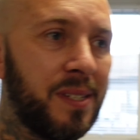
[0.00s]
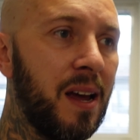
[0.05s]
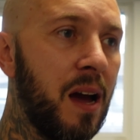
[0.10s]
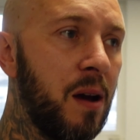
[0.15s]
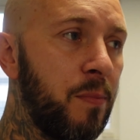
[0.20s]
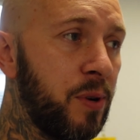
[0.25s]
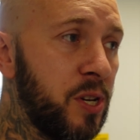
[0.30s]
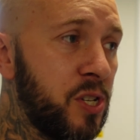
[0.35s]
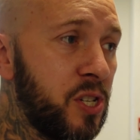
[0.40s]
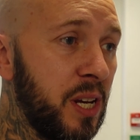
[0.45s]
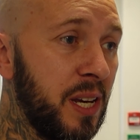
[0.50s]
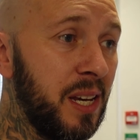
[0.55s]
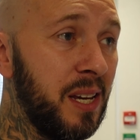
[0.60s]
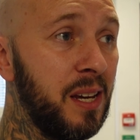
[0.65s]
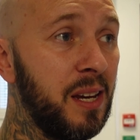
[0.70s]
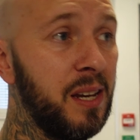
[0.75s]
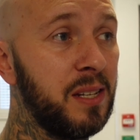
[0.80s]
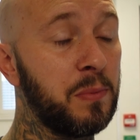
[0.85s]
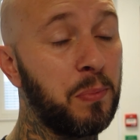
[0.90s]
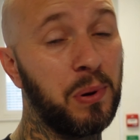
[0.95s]
Stourbridge
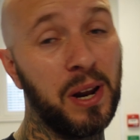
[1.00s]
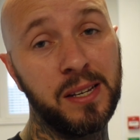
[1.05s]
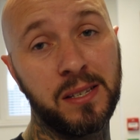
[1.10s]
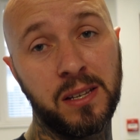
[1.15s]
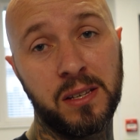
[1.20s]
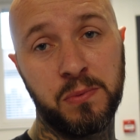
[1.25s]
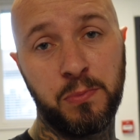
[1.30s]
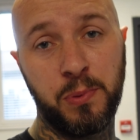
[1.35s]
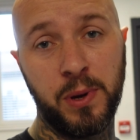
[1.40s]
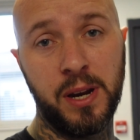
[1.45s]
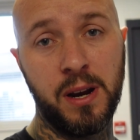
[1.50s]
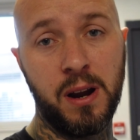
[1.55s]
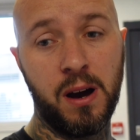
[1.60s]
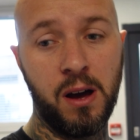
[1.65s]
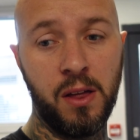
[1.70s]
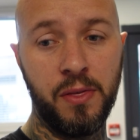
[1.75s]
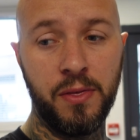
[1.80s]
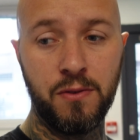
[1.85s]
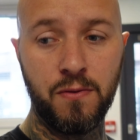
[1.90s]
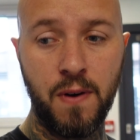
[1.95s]
is a place that's been
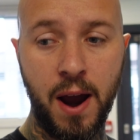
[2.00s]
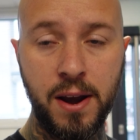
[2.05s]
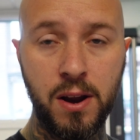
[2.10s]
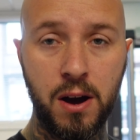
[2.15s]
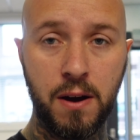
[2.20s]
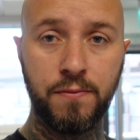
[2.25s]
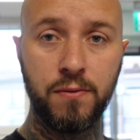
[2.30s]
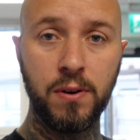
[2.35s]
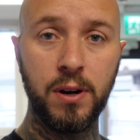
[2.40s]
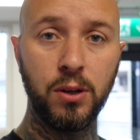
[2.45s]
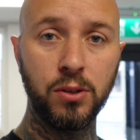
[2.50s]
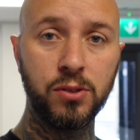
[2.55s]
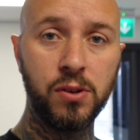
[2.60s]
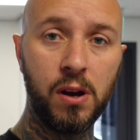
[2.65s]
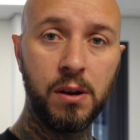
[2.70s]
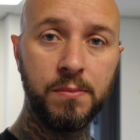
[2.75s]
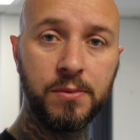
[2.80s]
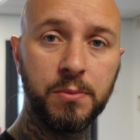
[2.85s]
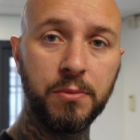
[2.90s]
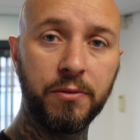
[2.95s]
on the radar for a little
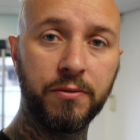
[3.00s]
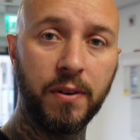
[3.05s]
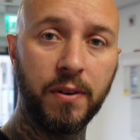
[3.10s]
time, to be